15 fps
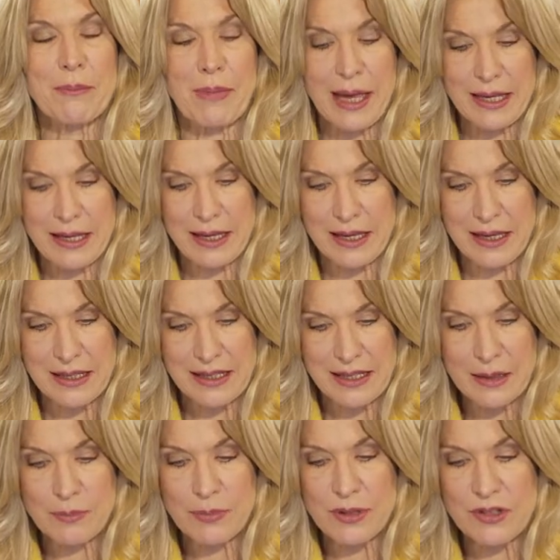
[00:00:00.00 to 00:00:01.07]
Meike
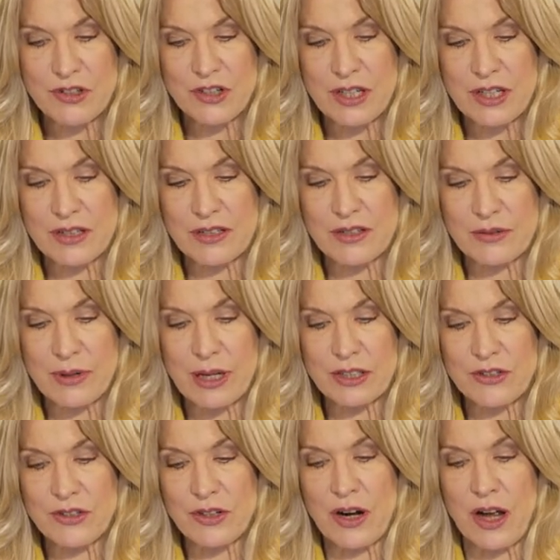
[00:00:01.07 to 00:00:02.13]
JIPP. She is
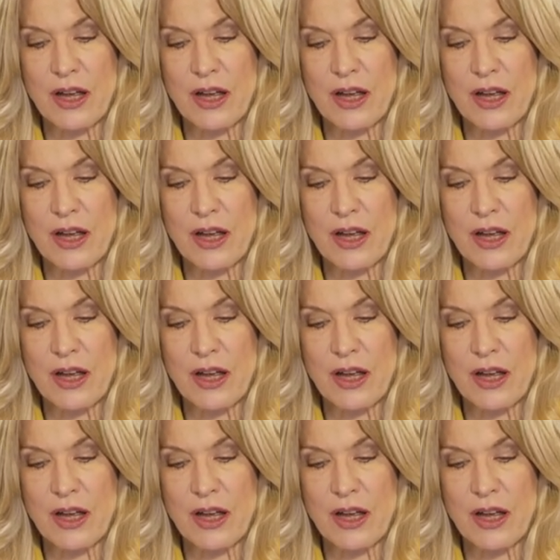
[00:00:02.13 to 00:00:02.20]
director